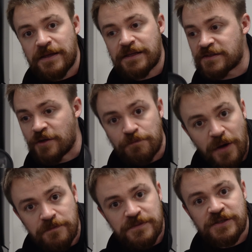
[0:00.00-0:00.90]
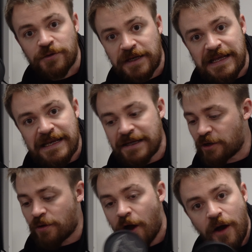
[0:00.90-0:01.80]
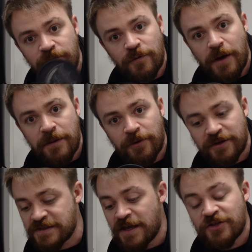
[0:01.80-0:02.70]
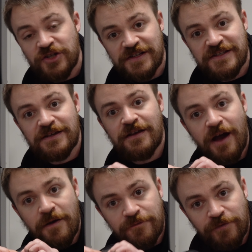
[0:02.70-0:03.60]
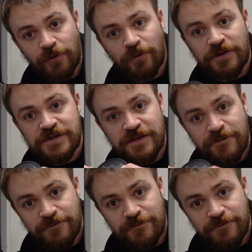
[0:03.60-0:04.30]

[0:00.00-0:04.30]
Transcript: means no bumps, no cleaning, no harmful byproducts, just a flawless